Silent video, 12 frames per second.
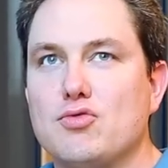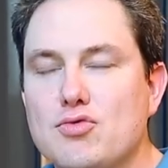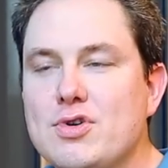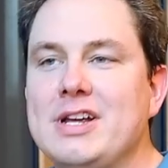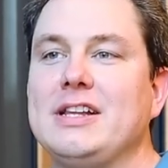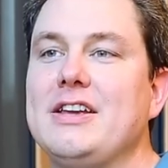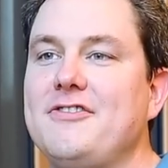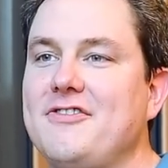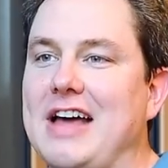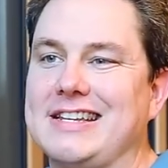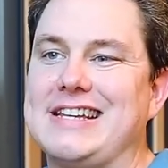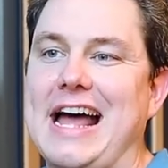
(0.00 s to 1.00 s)
really
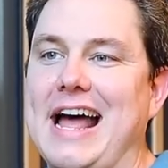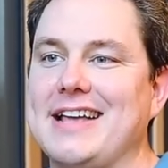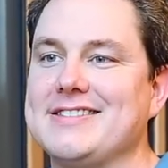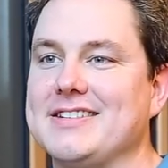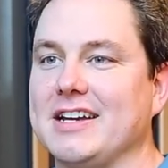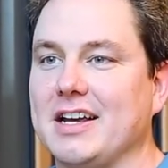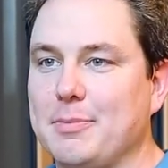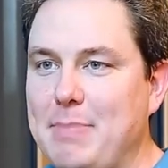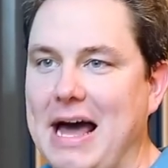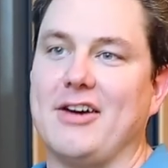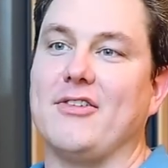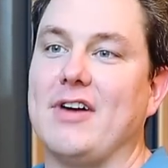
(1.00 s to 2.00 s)
fantastic
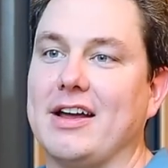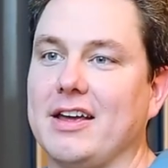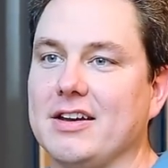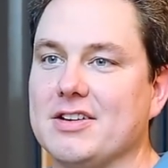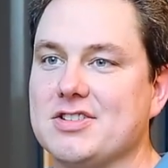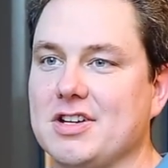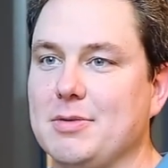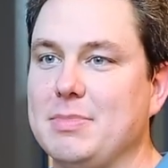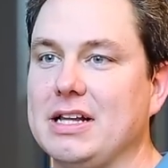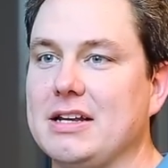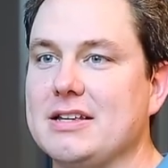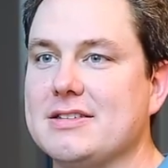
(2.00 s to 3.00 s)
pattern recognition
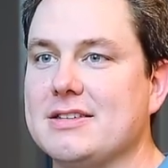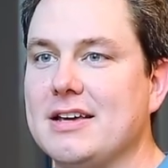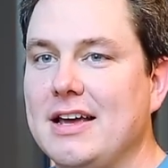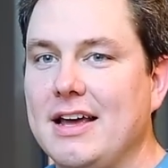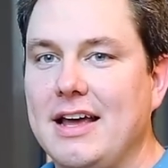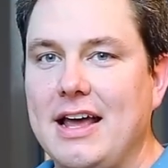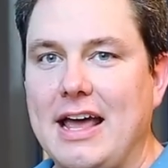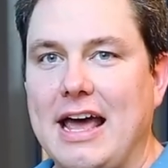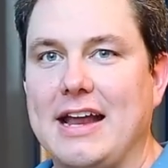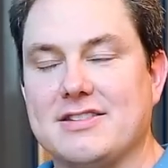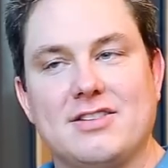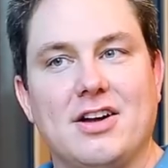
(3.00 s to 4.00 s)
abilities.
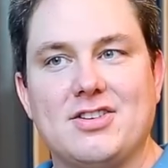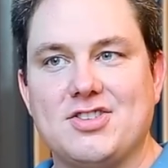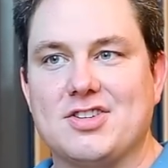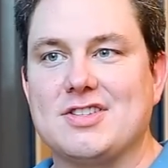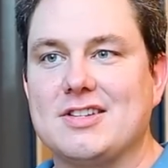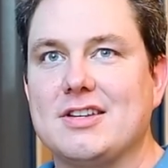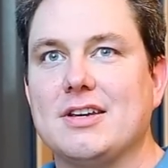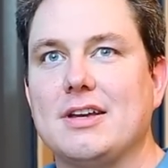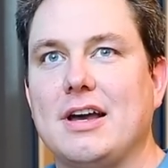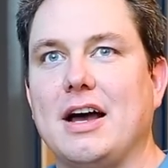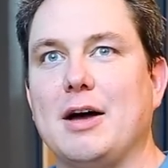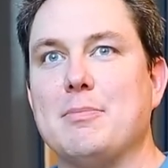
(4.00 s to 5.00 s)
And it's not just
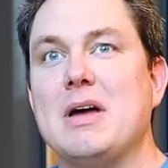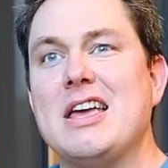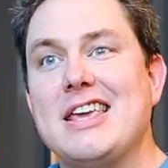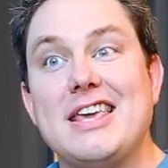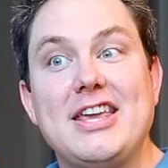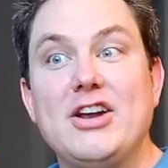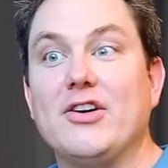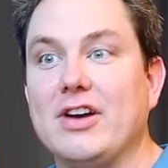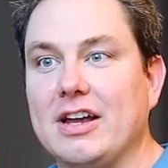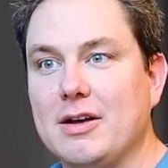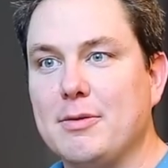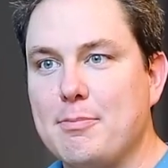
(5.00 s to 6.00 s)
um,
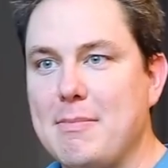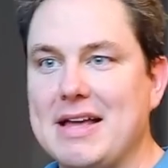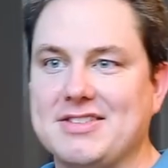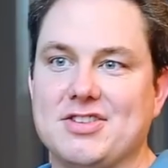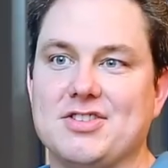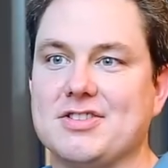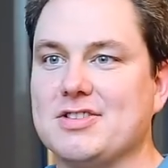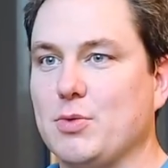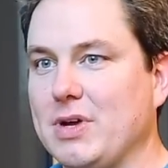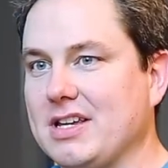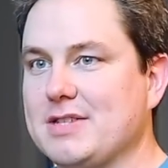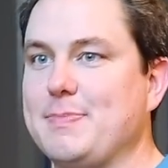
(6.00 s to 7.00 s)
hearing messages that
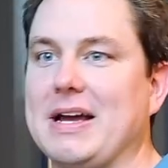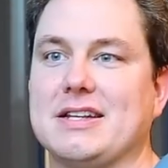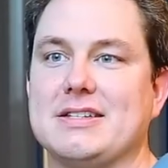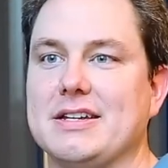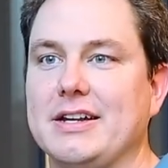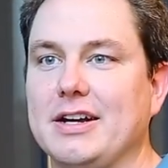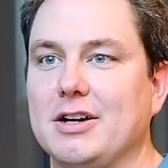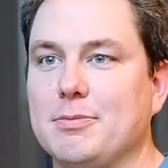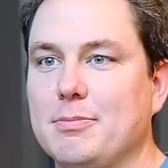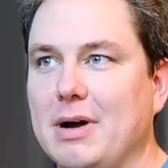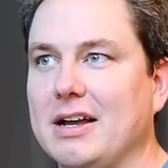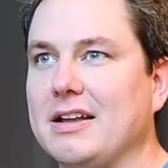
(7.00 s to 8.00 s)
we expect to hear,
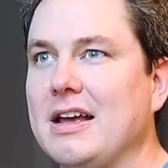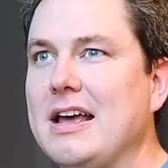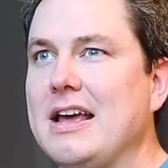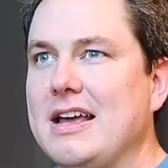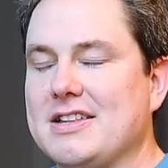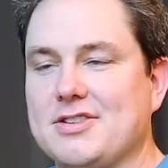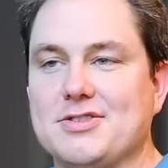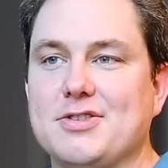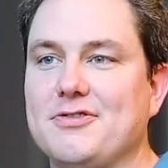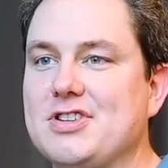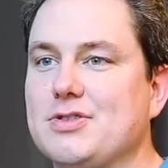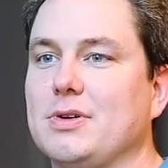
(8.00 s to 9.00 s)
but it's
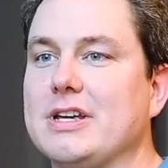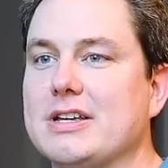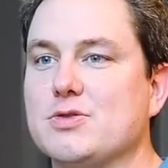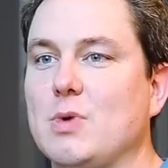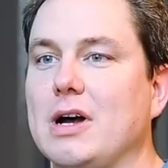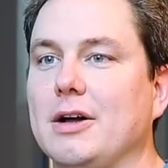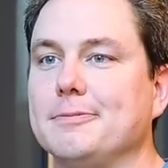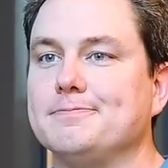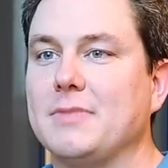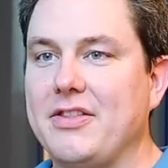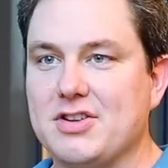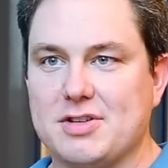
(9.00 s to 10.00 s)
also visually as well.
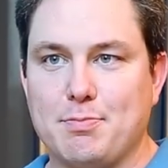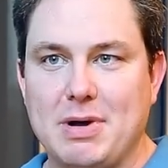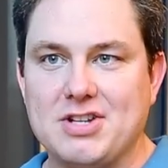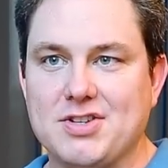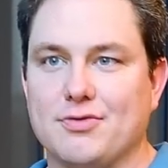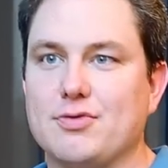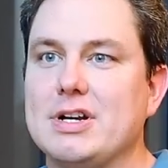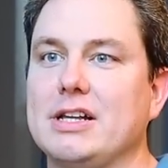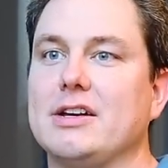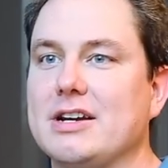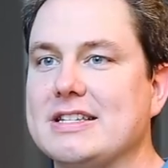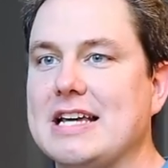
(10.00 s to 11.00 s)
And there's a bunch of
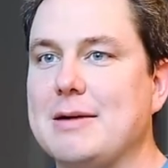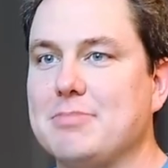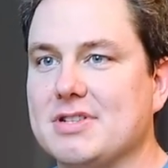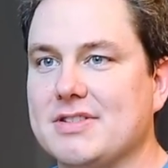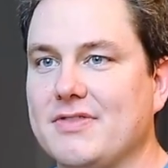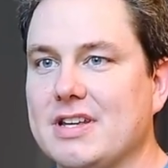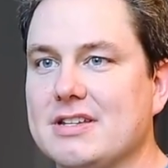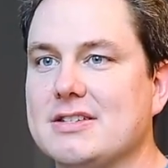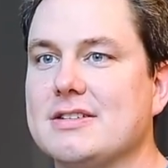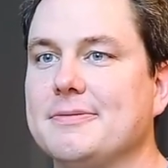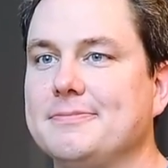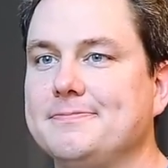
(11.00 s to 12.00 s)
really good examples of this.